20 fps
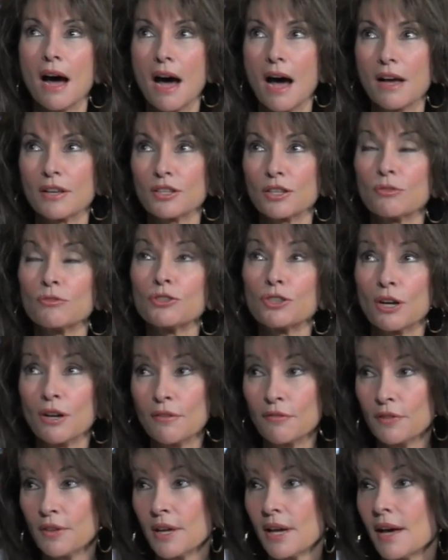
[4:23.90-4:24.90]
uh, so
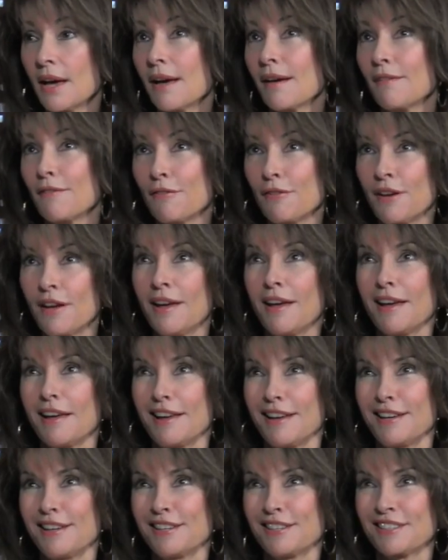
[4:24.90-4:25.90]
Genevieve
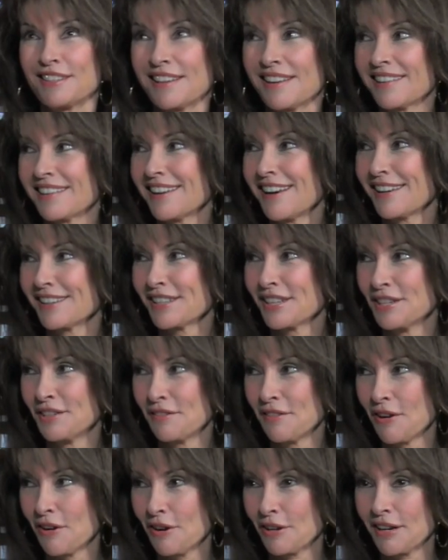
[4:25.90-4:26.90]
is a cousin
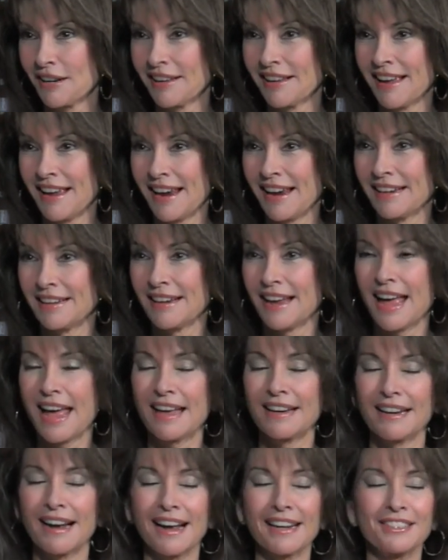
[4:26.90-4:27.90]
of Erica Kane,"
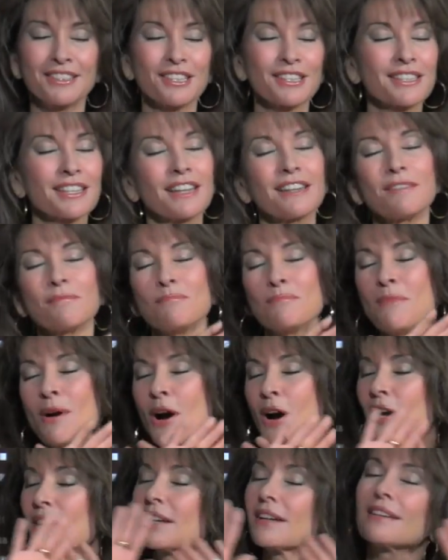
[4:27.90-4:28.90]
and I just said,
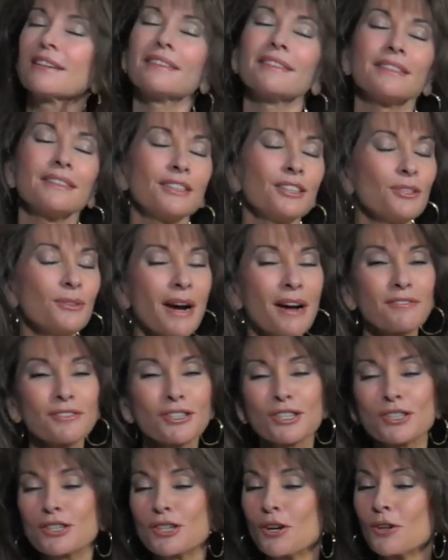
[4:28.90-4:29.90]
"Mark, you That's have
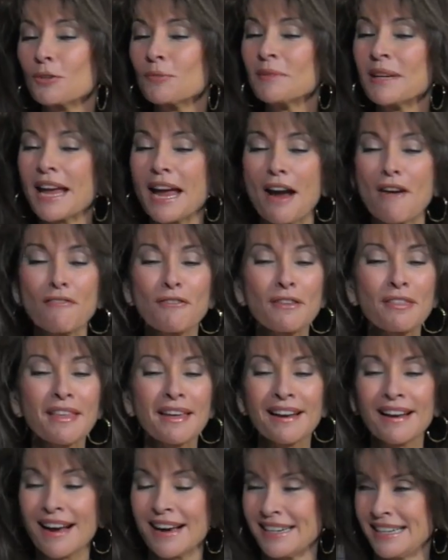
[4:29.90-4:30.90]
it. just told me
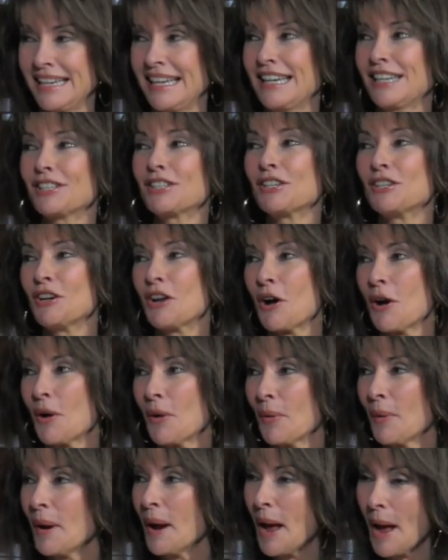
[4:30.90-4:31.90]
everything I need to
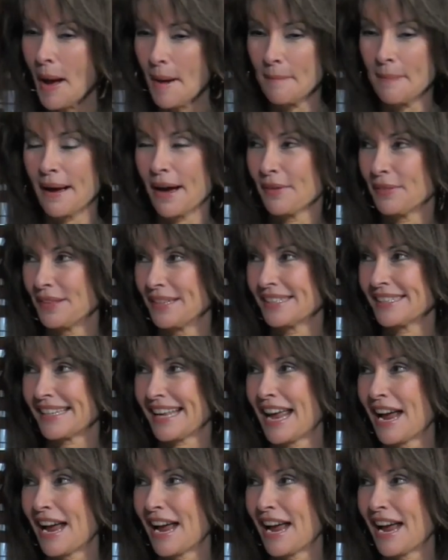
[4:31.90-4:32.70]
know about this